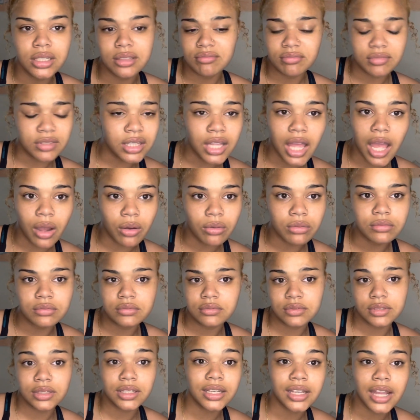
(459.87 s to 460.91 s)

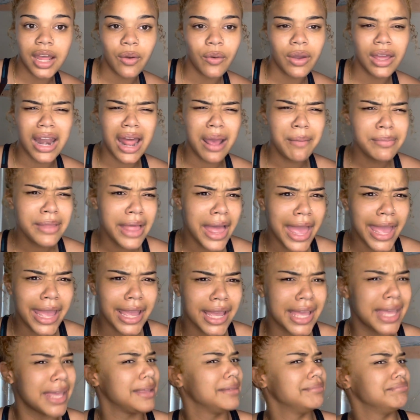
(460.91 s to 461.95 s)
And I'm,
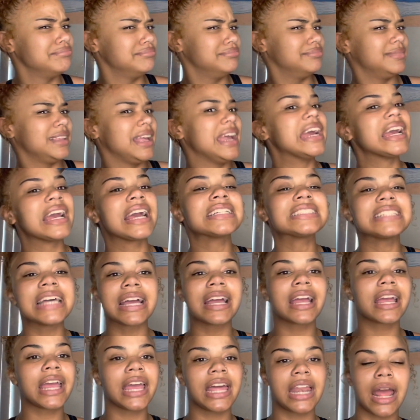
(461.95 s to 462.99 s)
like, because, like,
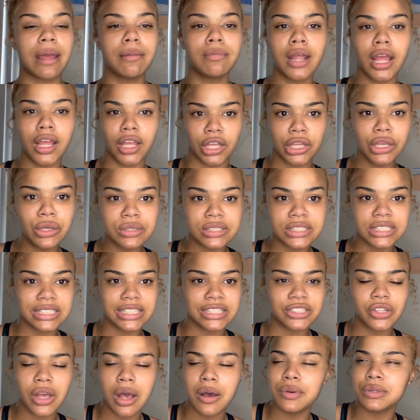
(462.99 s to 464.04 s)
again, I'm not used to
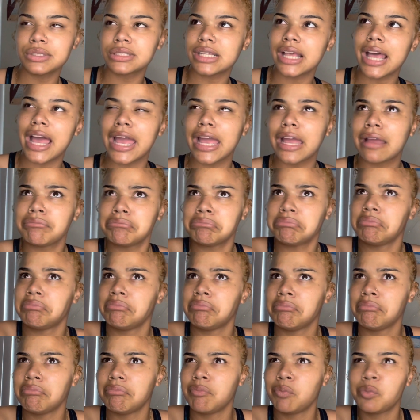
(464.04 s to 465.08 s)
this. So, I was, like,
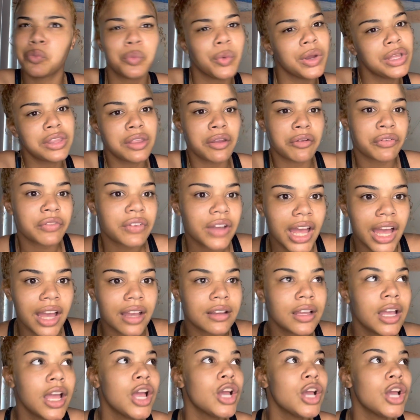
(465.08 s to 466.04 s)
what the fuck?